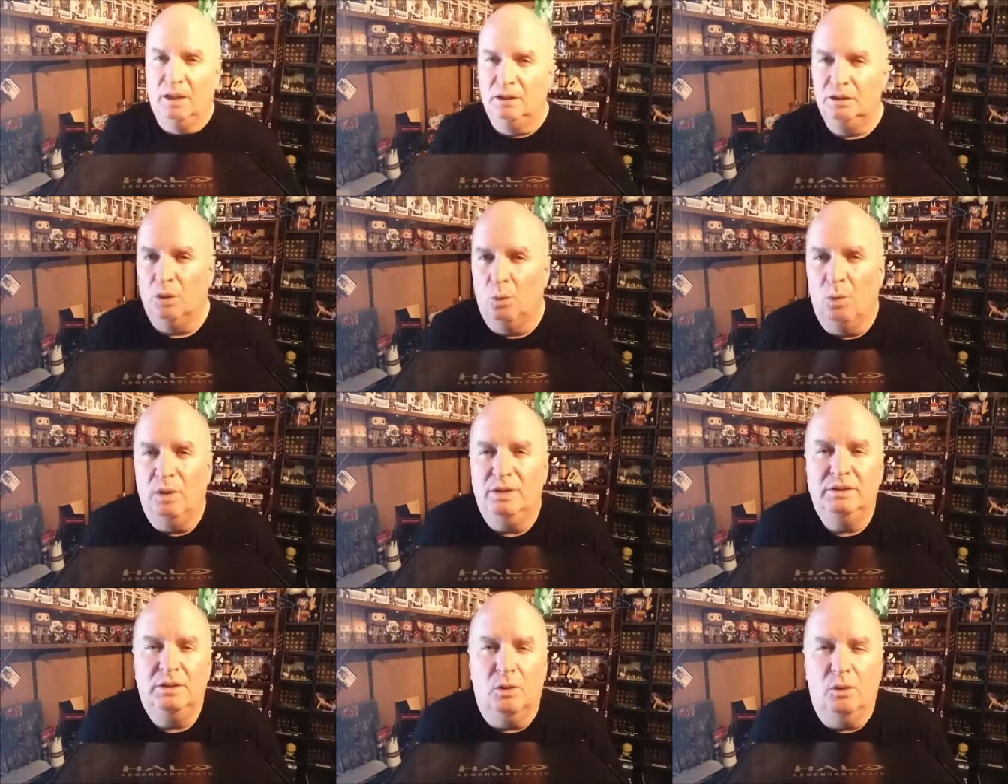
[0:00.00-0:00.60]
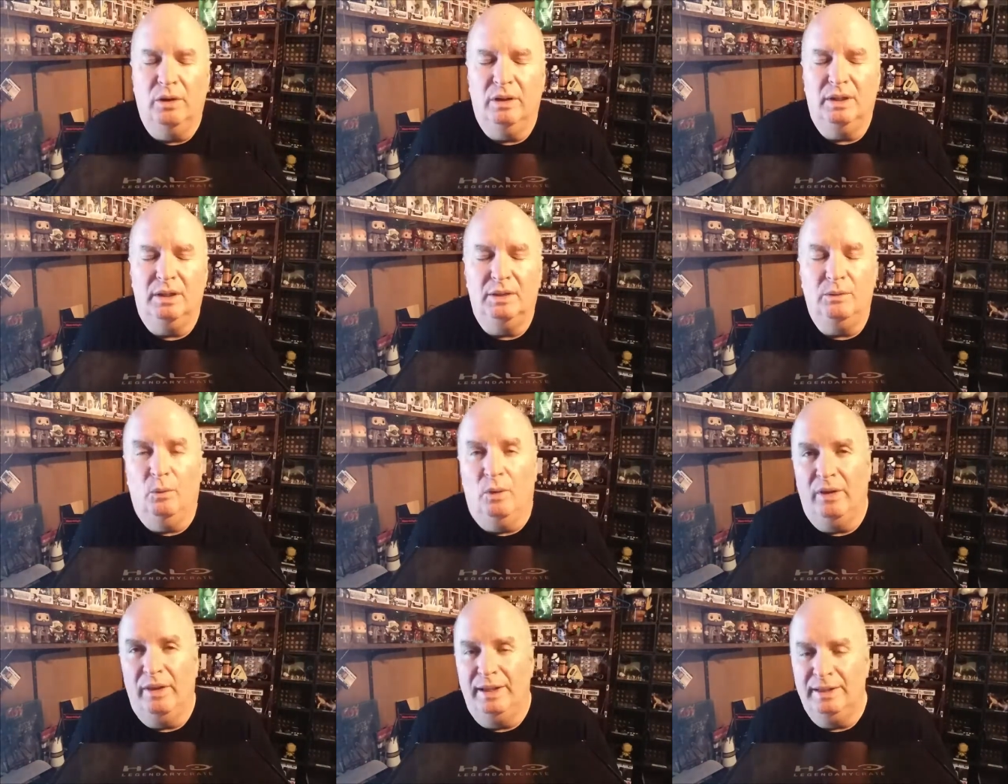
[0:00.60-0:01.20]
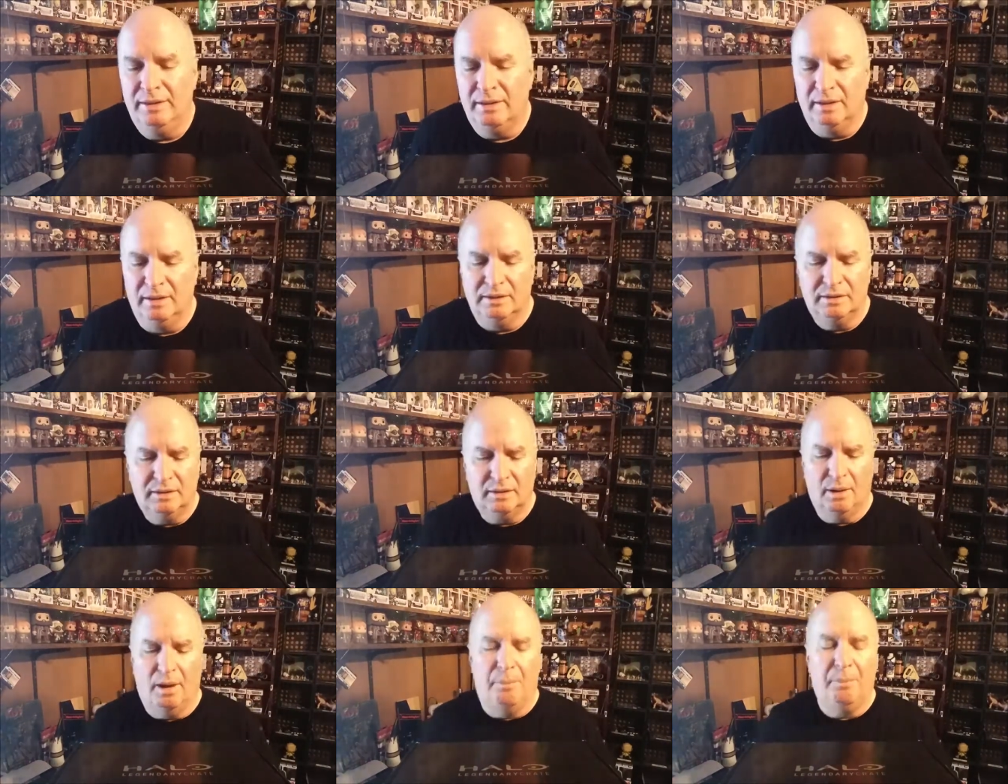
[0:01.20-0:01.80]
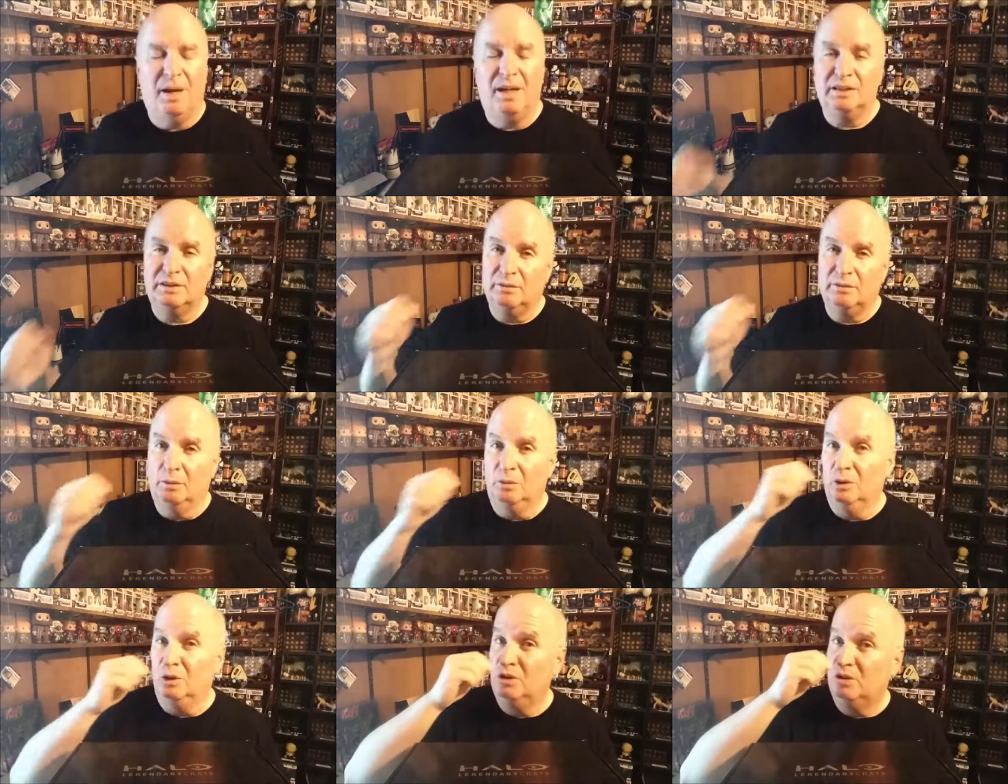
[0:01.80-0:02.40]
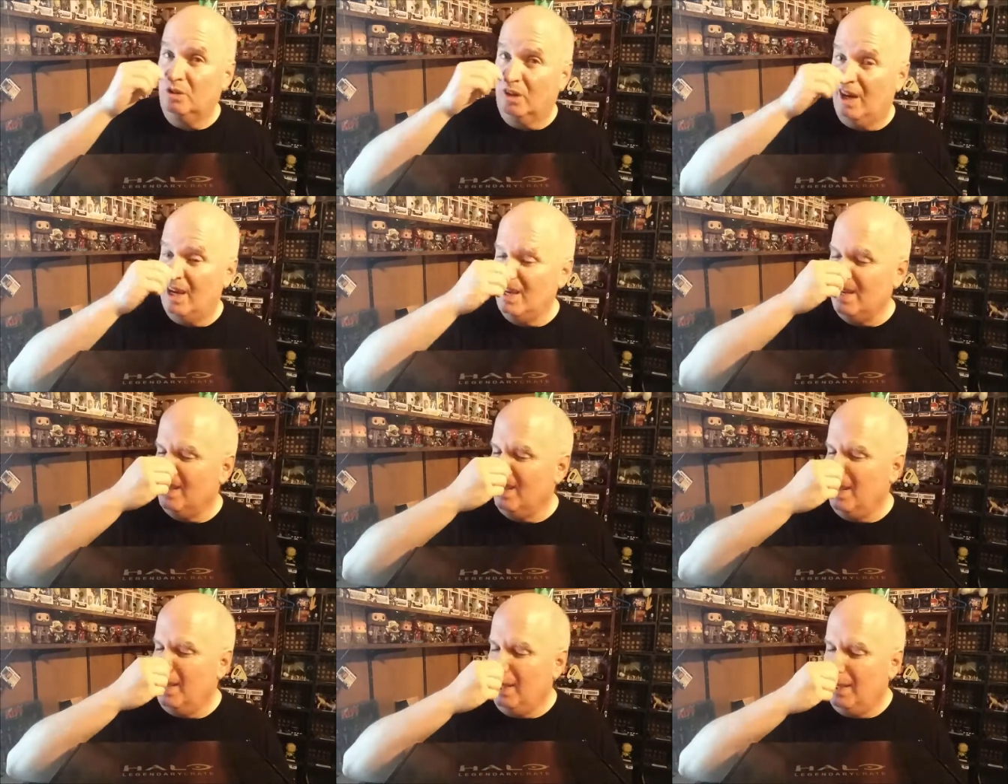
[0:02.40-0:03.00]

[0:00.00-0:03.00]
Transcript: So what's going on? Well, that's a, a box from Loot Crate.